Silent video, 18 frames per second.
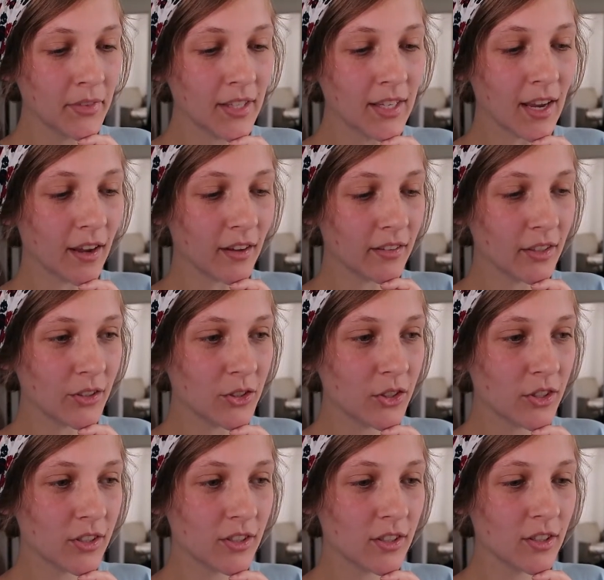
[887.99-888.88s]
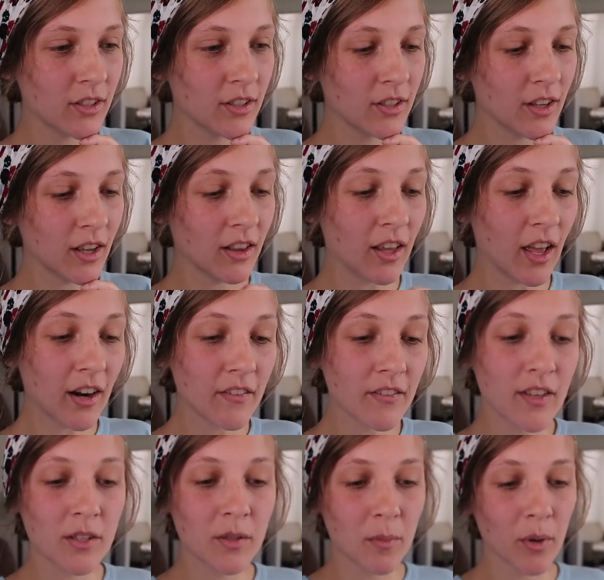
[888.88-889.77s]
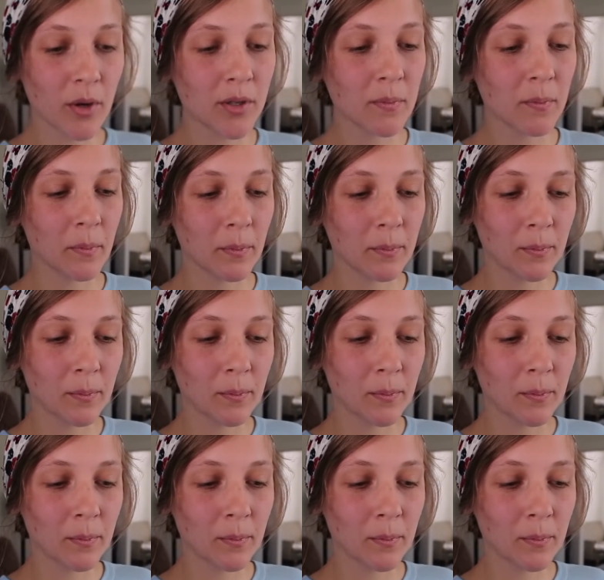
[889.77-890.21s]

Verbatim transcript: yeah, there's just a lot of these books